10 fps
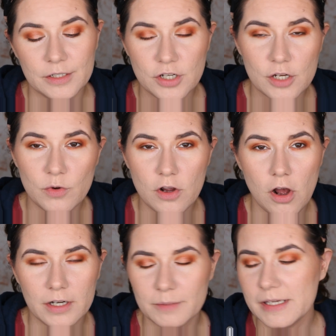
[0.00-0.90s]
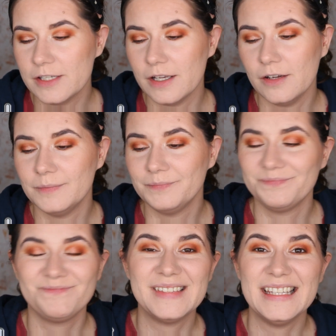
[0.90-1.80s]
children calling me. So
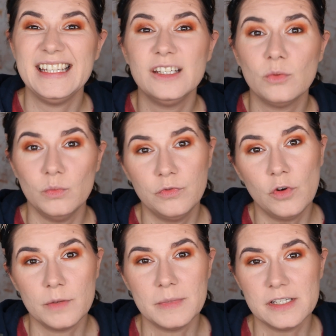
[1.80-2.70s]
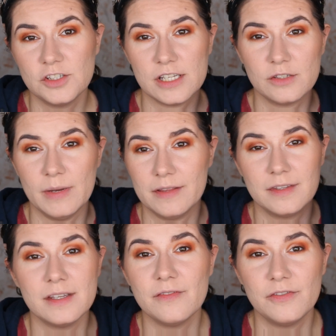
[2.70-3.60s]
it 40 minutes just
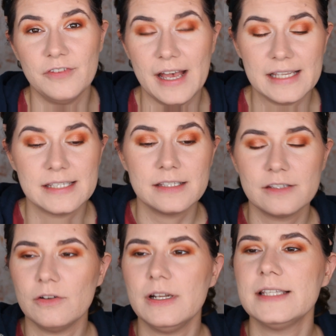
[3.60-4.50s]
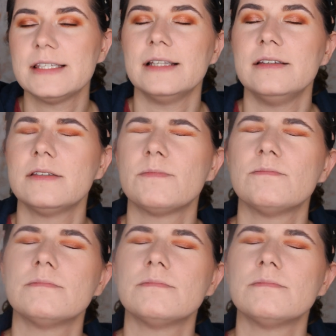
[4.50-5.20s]
went fast. So let's set this.